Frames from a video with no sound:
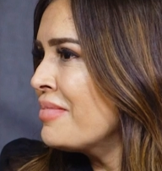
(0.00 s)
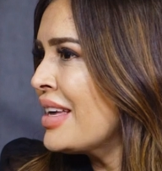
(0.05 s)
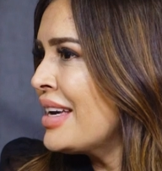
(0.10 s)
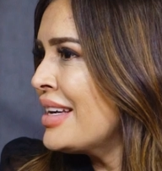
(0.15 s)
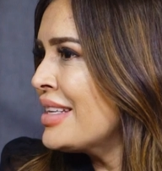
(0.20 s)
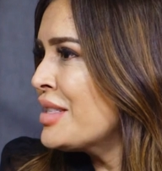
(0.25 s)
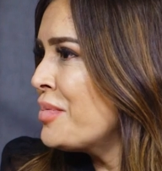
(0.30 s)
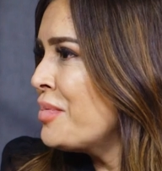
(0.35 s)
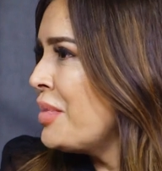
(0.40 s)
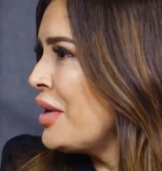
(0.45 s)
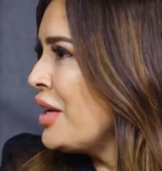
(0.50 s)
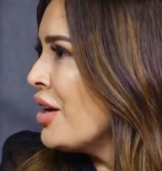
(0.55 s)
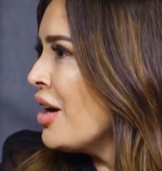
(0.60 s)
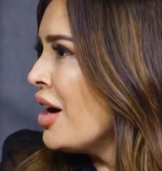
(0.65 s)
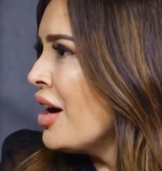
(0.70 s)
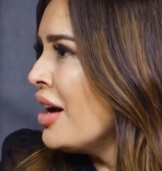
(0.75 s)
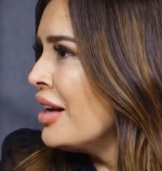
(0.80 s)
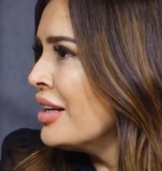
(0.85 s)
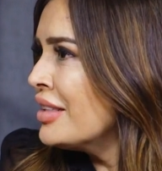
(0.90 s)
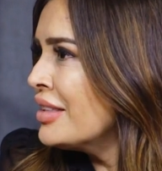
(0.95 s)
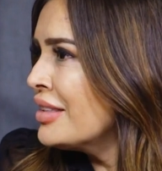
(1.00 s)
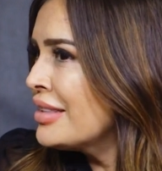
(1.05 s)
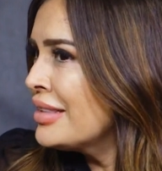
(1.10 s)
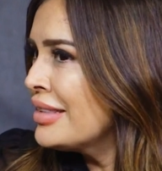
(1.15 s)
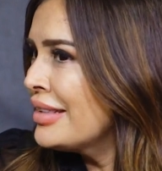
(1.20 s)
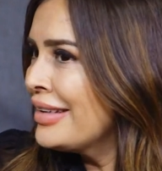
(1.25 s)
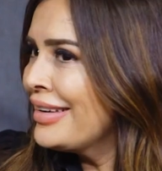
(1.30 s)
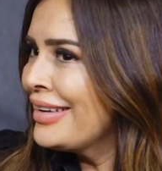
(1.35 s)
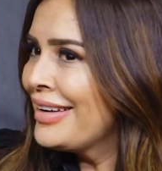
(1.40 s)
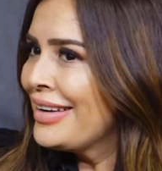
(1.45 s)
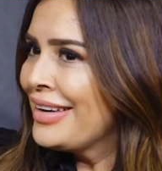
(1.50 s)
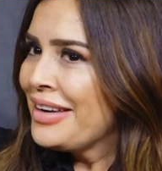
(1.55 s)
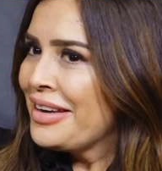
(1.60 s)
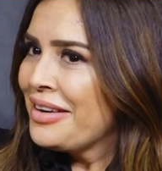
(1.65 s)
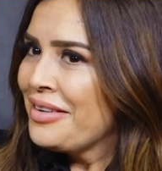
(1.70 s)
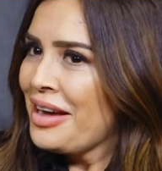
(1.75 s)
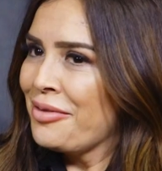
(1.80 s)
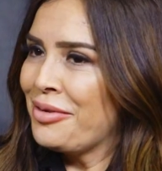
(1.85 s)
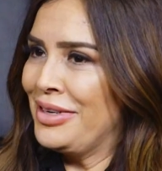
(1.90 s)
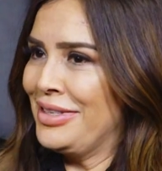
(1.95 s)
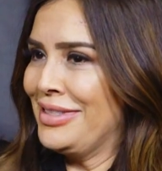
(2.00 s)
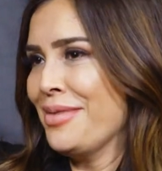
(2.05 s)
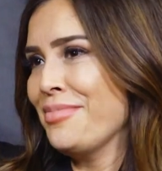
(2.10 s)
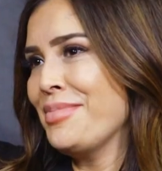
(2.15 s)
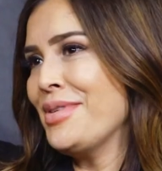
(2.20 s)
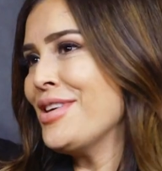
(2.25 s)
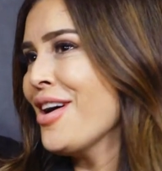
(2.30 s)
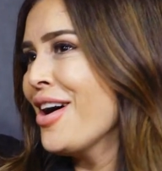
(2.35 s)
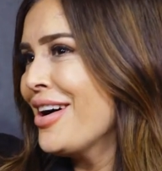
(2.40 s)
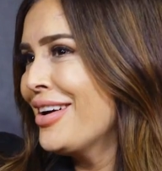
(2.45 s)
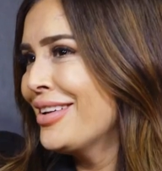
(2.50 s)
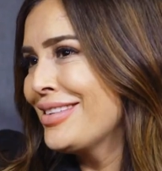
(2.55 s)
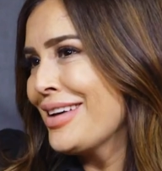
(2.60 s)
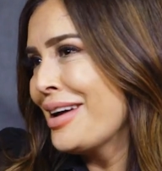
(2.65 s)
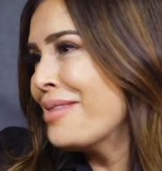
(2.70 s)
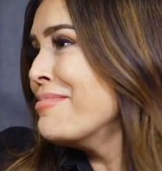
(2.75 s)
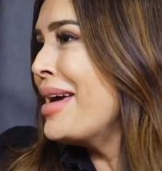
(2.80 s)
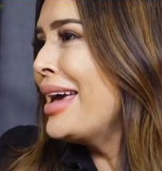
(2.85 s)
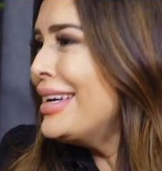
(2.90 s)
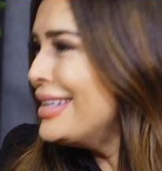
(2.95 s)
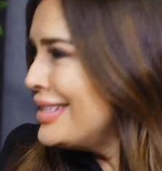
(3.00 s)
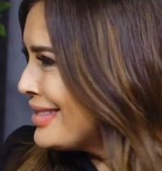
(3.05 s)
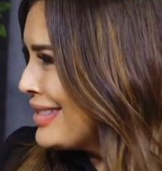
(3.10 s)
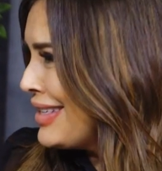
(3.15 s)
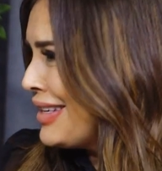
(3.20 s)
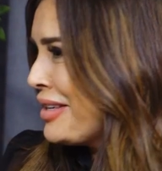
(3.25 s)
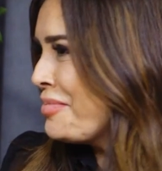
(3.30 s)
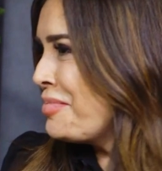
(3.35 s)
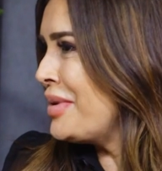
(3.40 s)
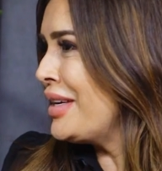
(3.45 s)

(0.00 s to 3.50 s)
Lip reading: it's beyond, I want to say beyond amazing,